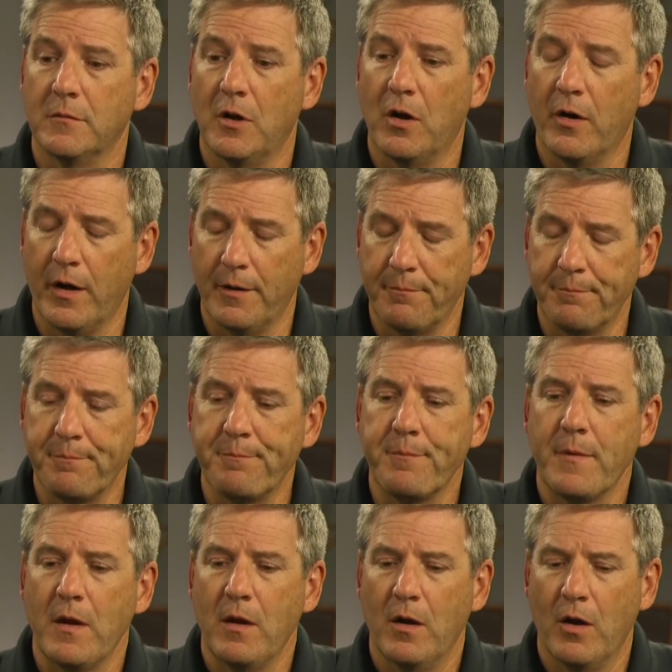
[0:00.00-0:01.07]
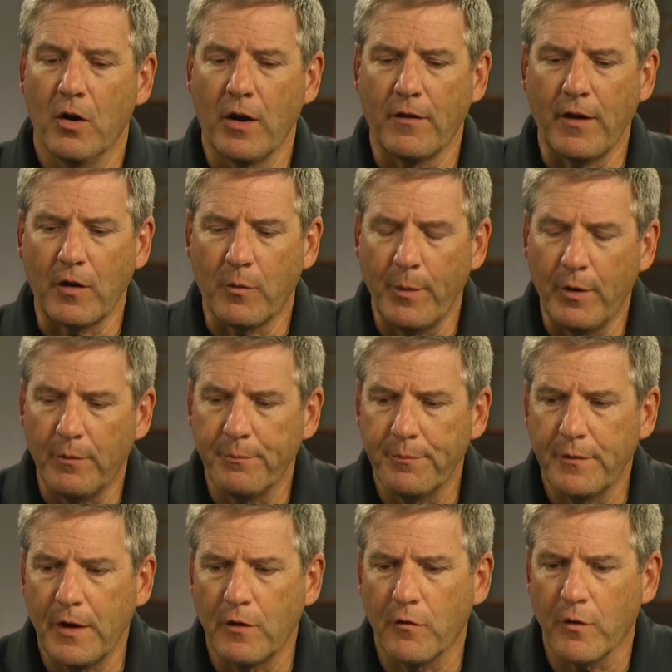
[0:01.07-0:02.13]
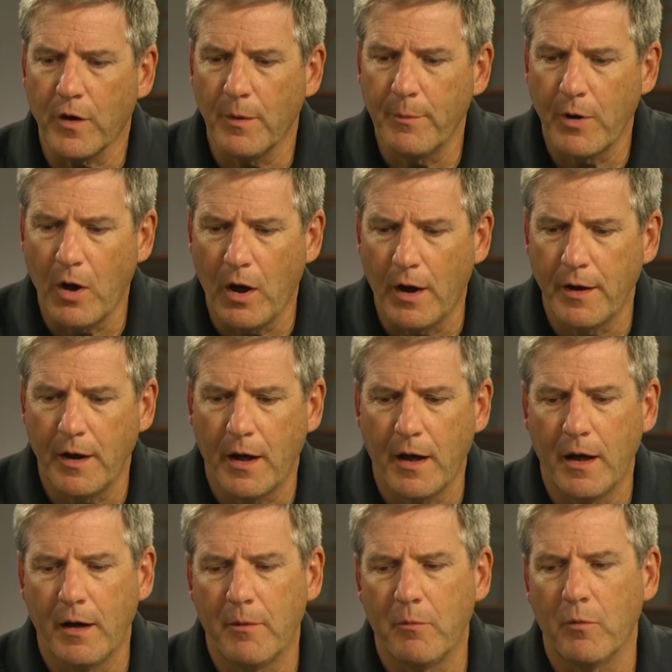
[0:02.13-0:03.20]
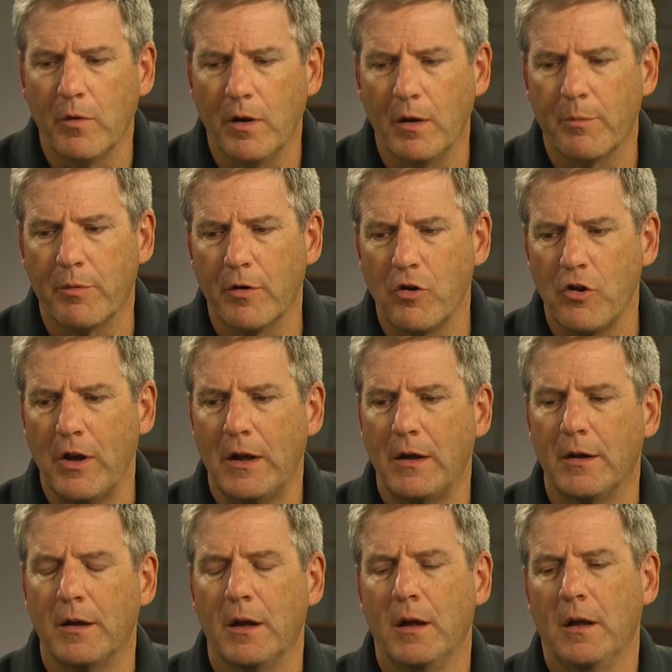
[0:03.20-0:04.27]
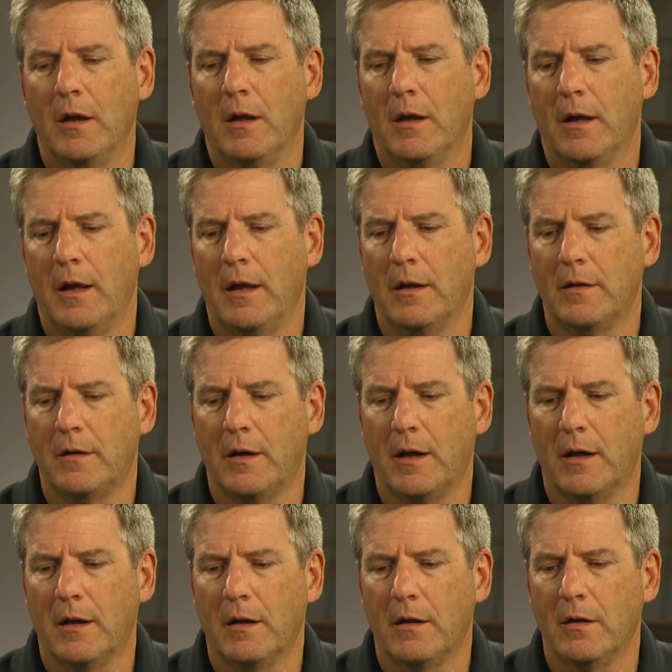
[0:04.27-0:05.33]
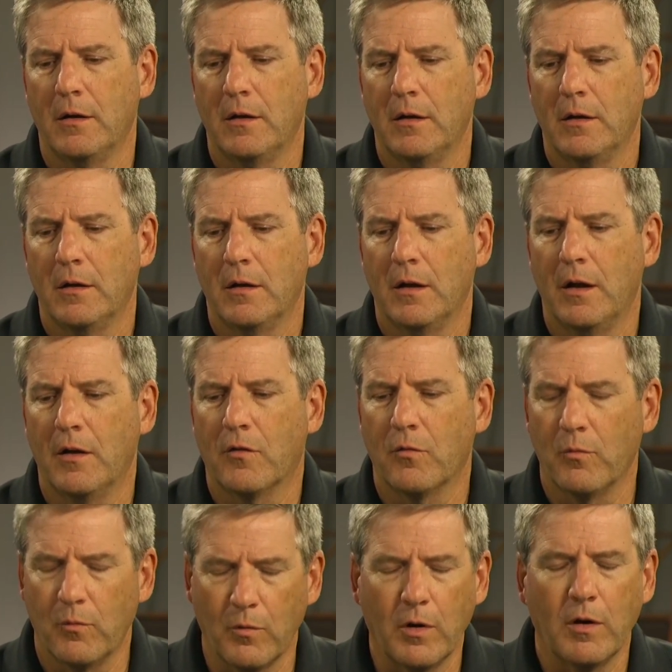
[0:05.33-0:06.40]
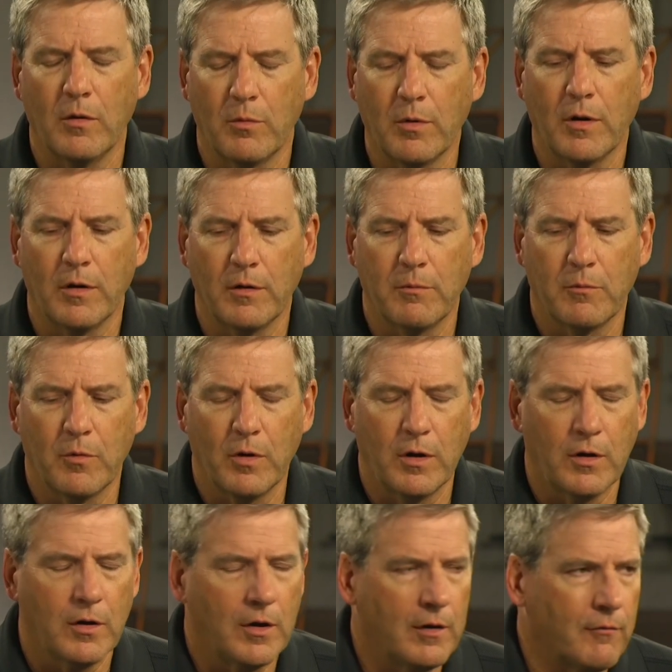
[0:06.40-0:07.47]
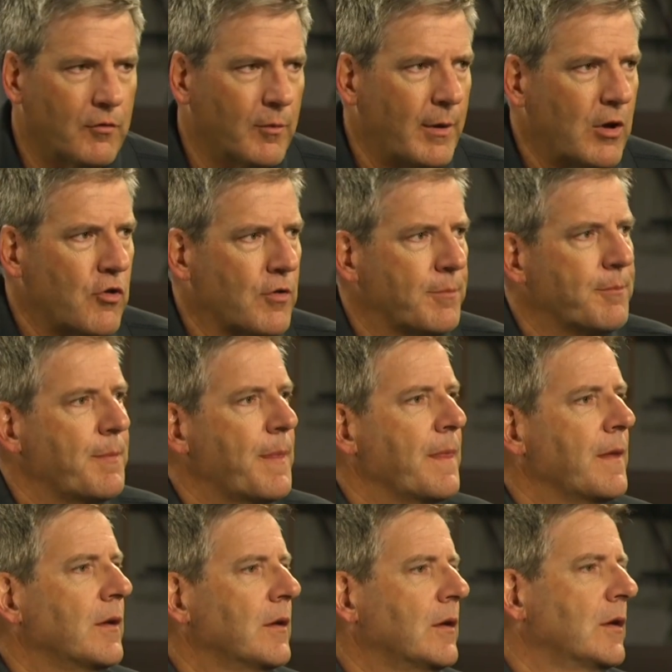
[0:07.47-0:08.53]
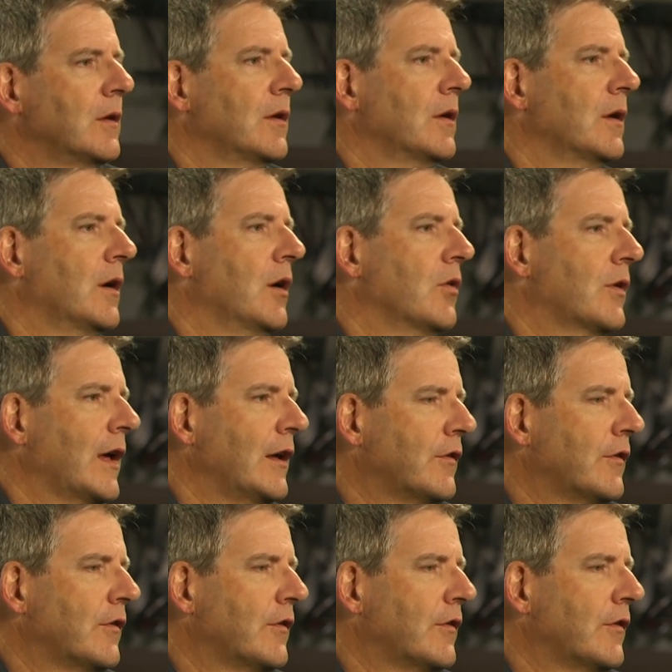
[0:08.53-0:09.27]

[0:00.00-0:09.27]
All right. Okay, thanks, Bill. Thanks for coming on. I really appreciate it. And it's really, really, really good information. Okay,